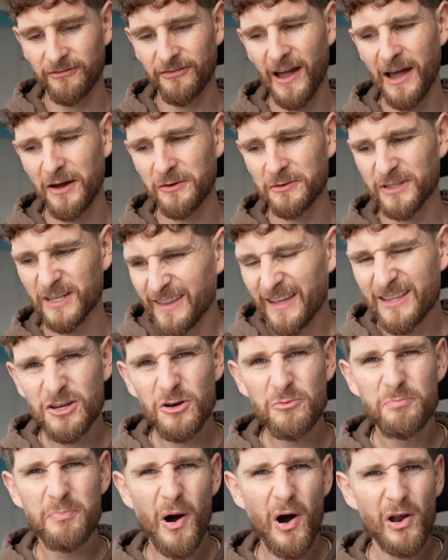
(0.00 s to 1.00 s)
found, they're
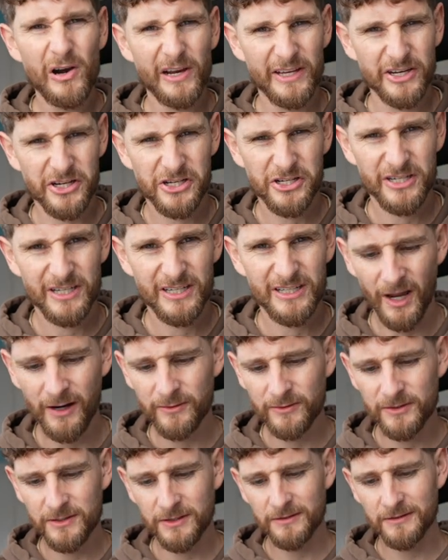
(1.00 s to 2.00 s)
too polished.
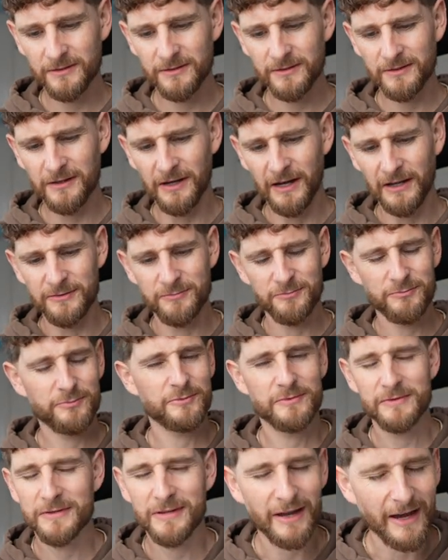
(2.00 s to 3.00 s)
And I
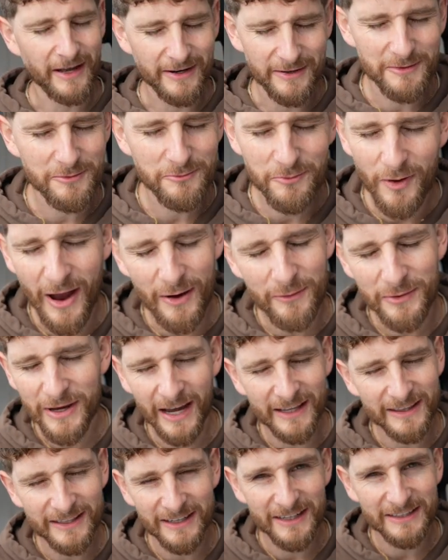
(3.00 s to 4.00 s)
don't know where we
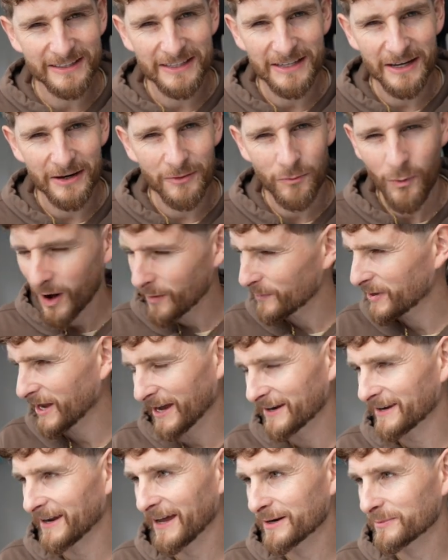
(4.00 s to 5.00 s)
had the idea, why we
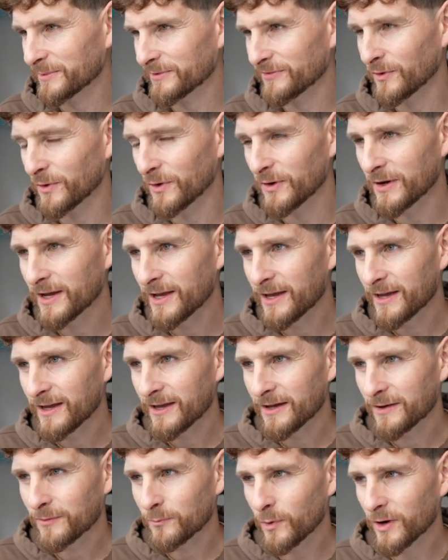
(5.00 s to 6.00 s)
hadn't had it before.
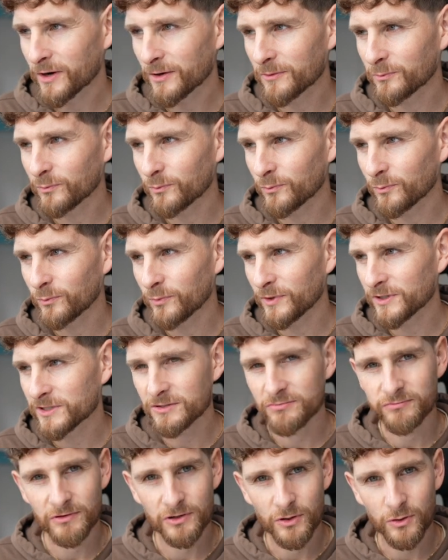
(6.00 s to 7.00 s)
Why don't we
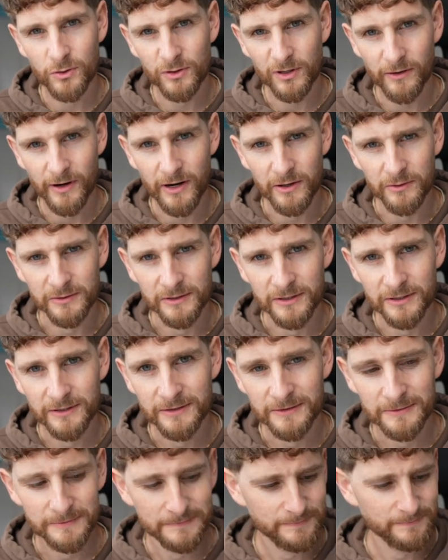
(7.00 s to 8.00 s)
just record our own?
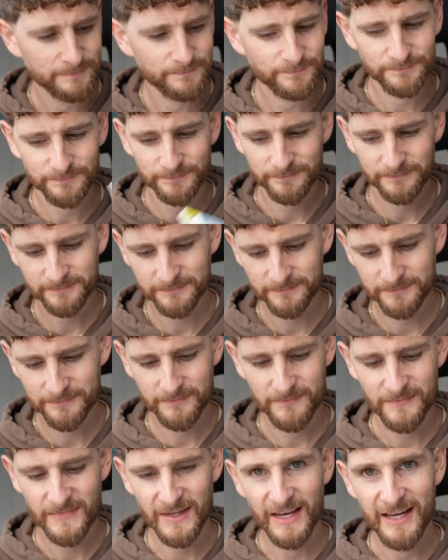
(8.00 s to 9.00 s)

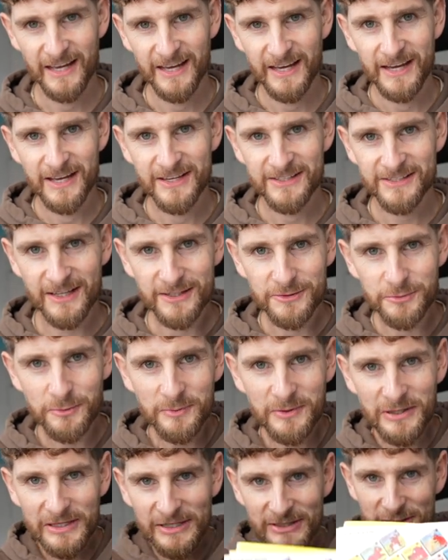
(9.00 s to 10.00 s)
So that's
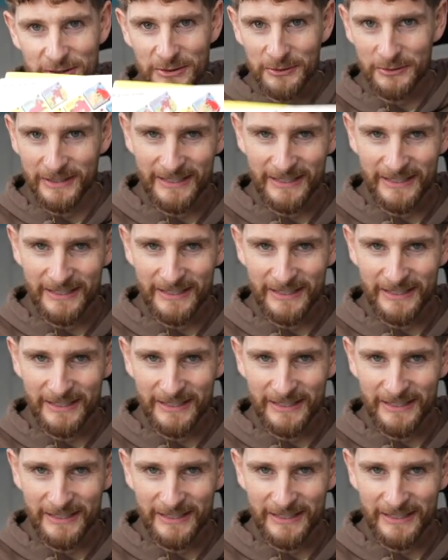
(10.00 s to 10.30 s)
what we're gonna do.